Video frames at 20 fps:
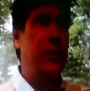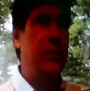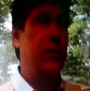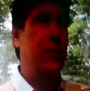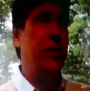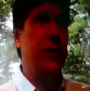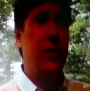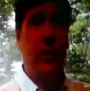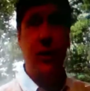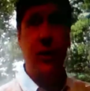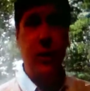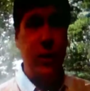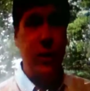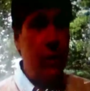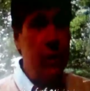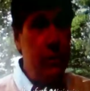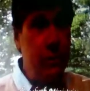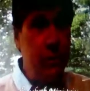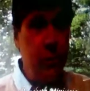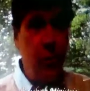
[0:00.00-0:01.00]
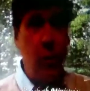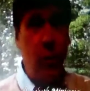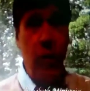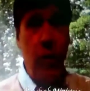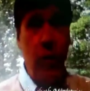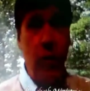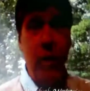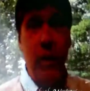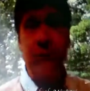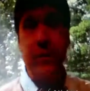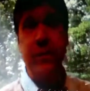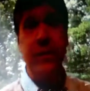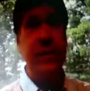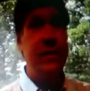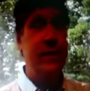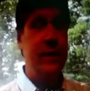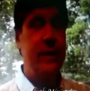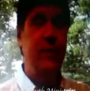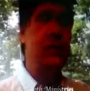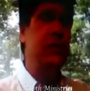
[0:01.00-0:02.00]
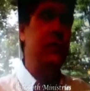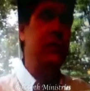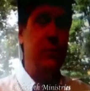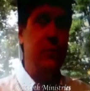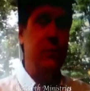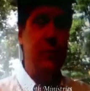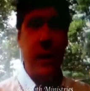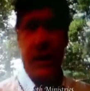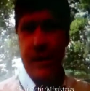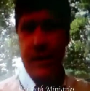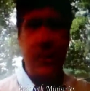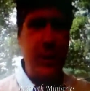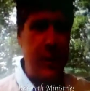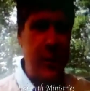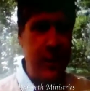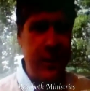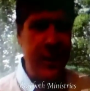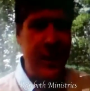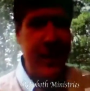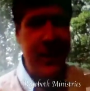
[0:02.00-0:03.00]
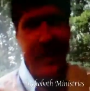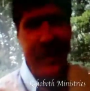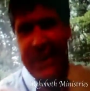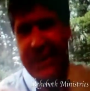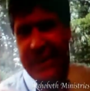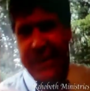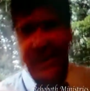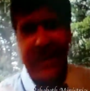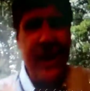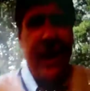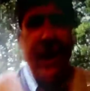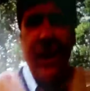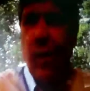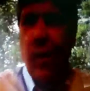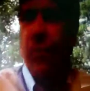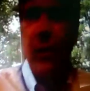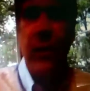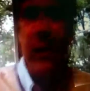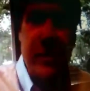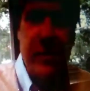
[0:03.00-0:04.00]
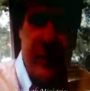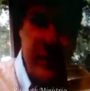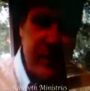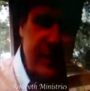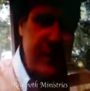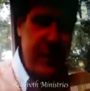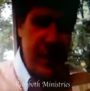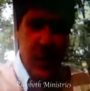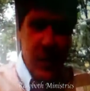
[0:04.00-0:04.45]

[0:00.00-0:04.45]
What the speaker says: are good for us. They teach us about community. They help us,